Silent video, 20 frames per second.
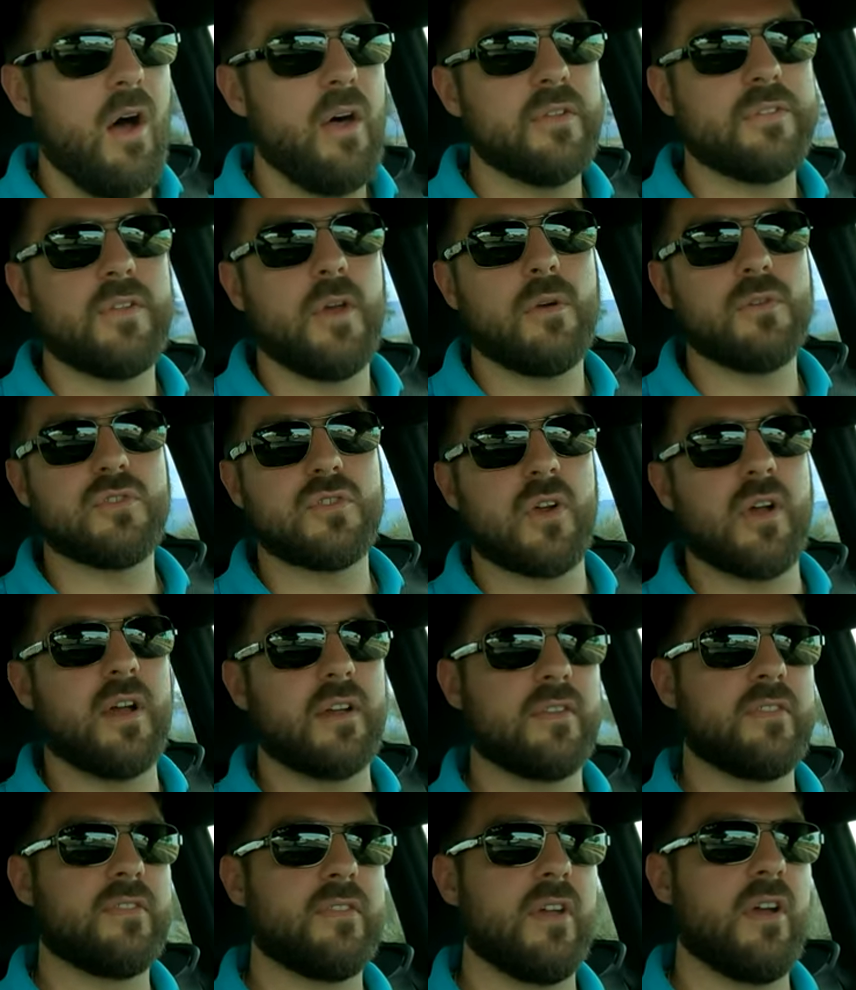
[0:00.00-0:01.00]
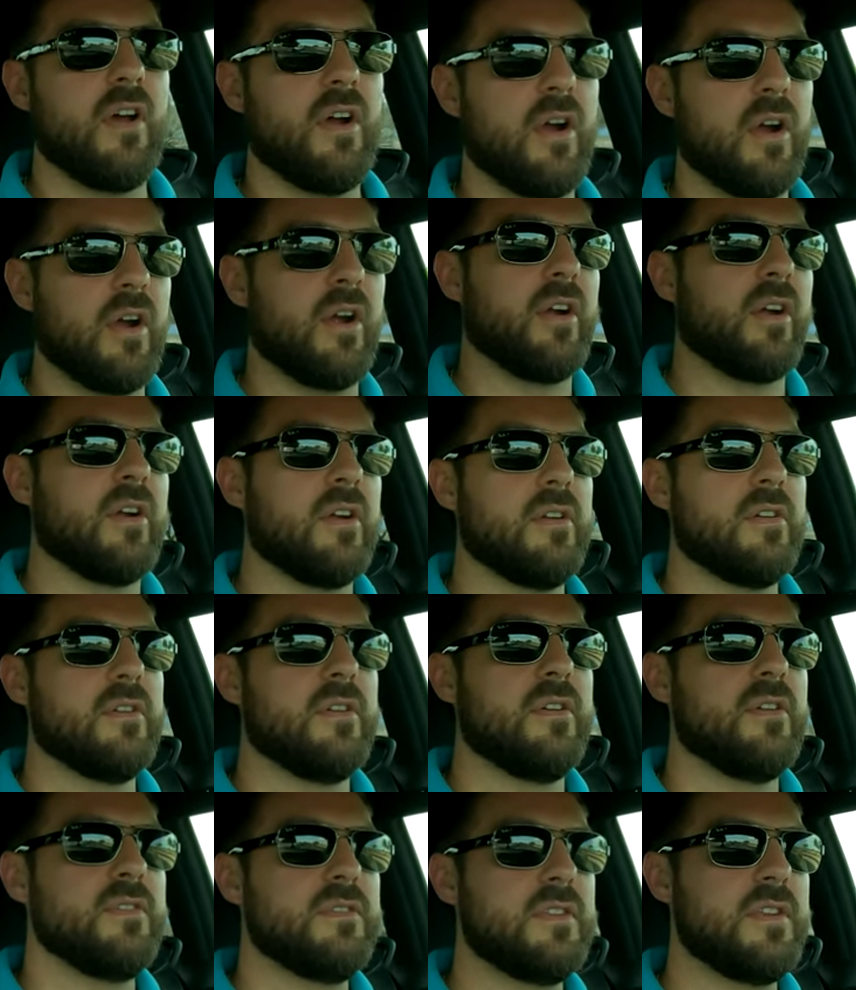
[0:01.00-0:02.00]
All the tow trucks are
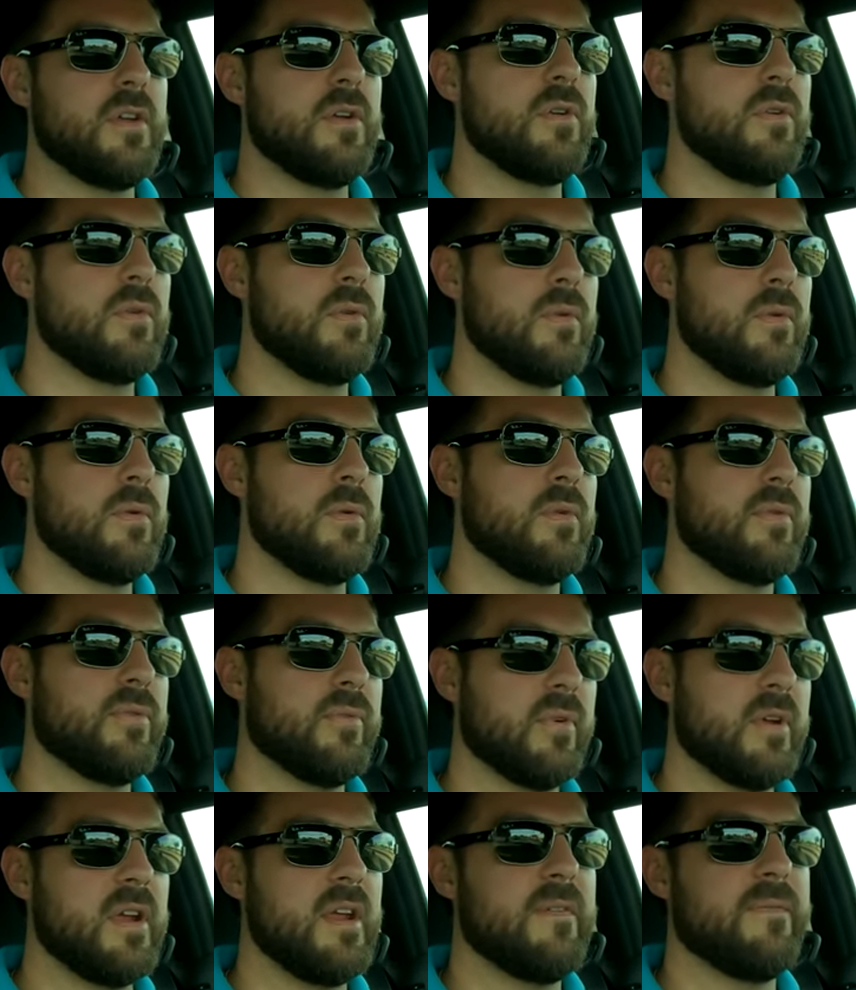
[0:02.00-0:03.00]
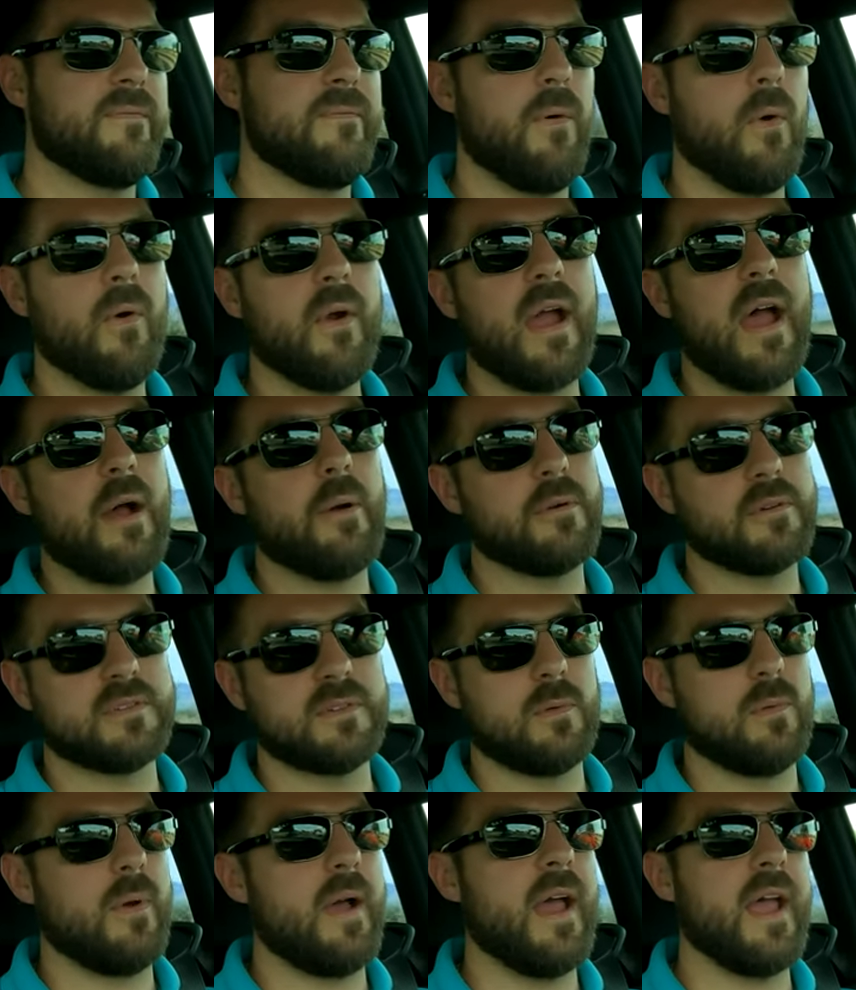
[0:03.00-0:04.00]
two, three, four hours
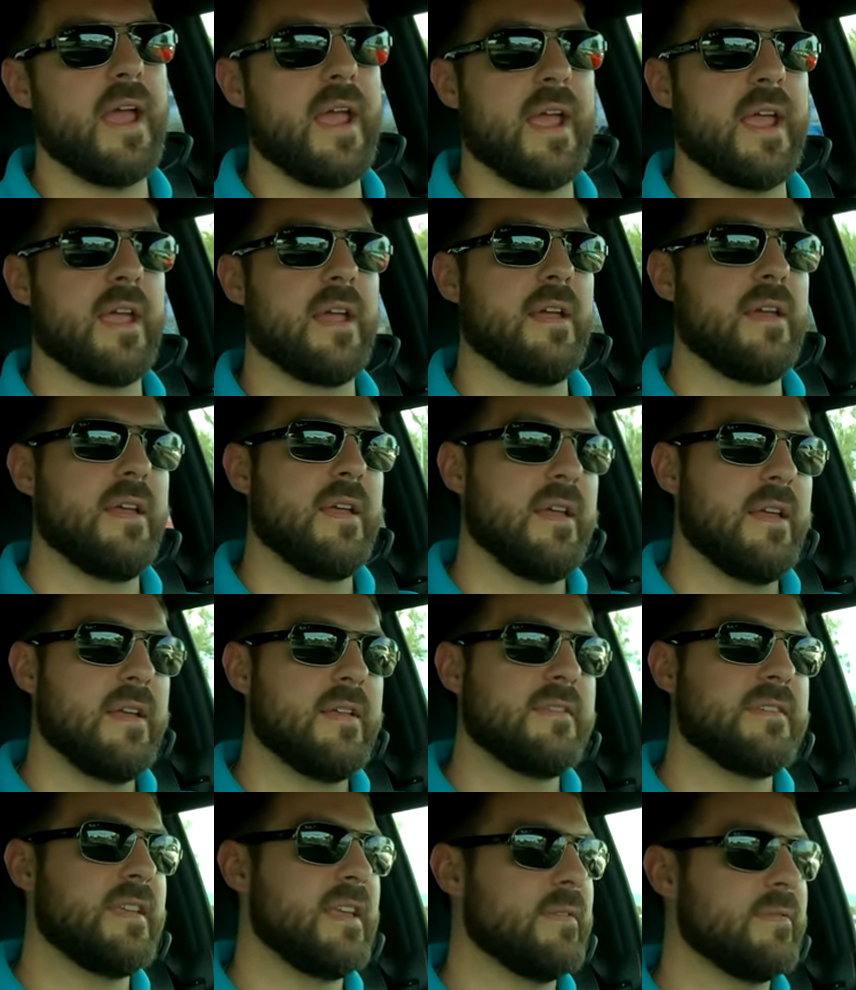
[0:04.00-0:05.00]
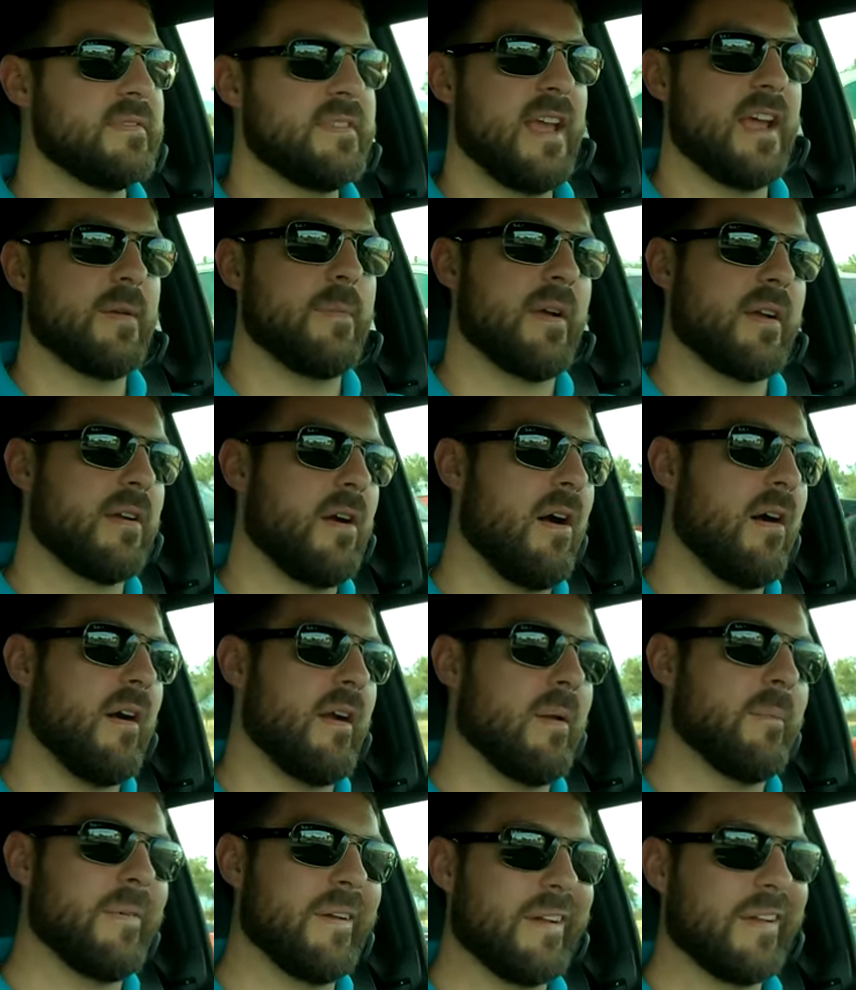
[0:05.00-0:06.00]
away to even take my car.
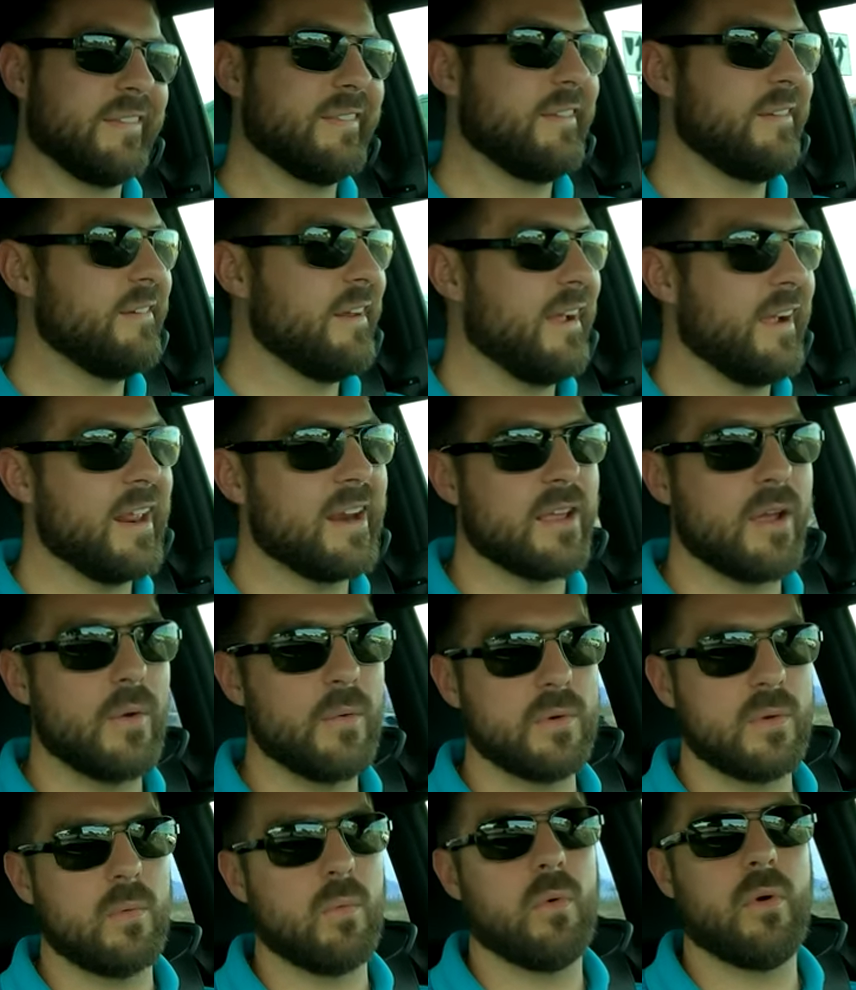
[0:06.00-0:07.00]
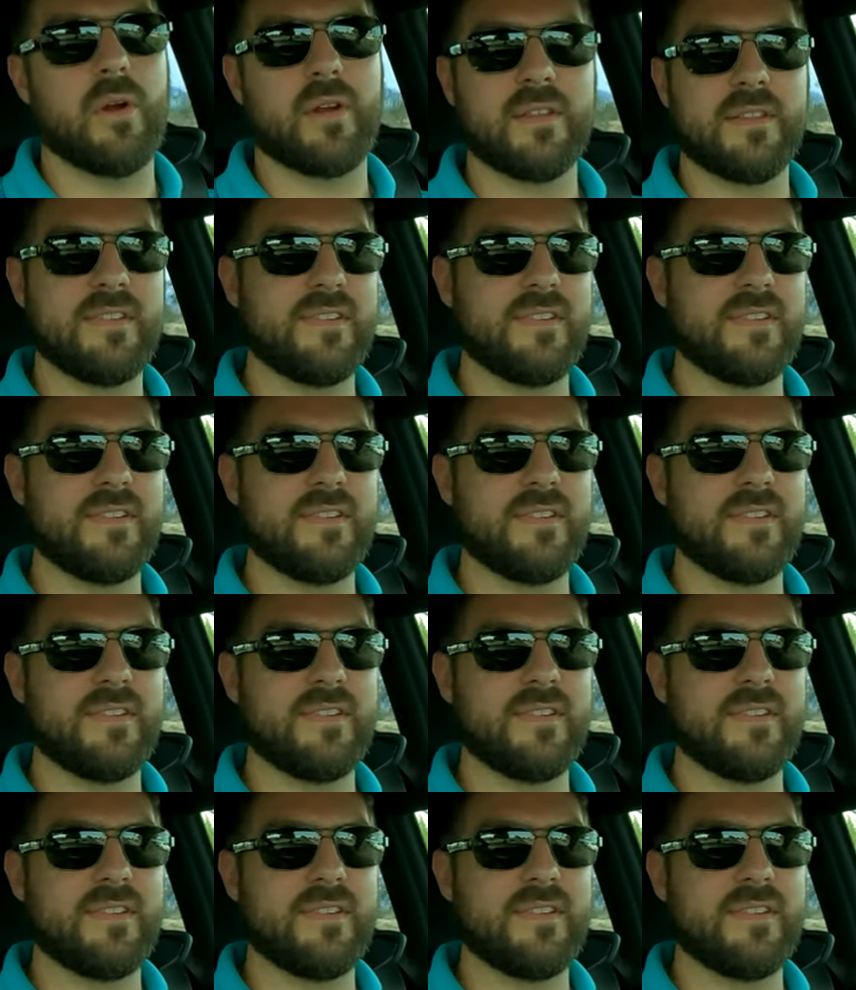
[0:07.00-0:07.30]
I'm like, dude, I gotta go into work.